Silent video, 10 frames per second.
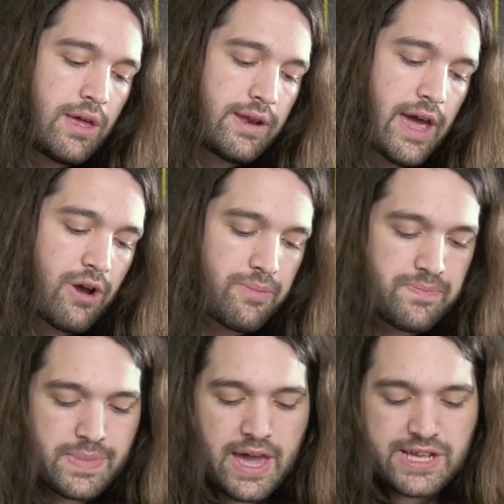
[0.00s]
Now,
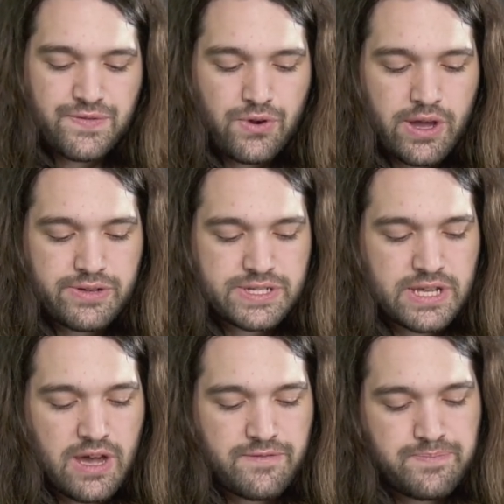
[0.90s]
as for other
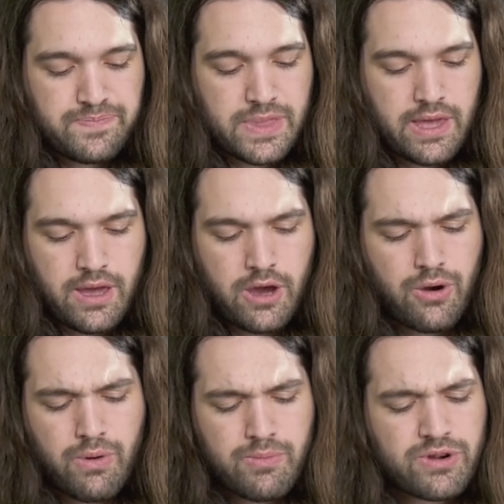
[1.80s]
stuff,
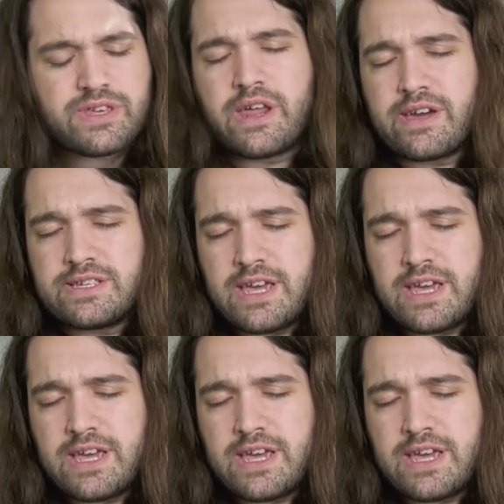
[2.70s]
oh, one more thing, I guess.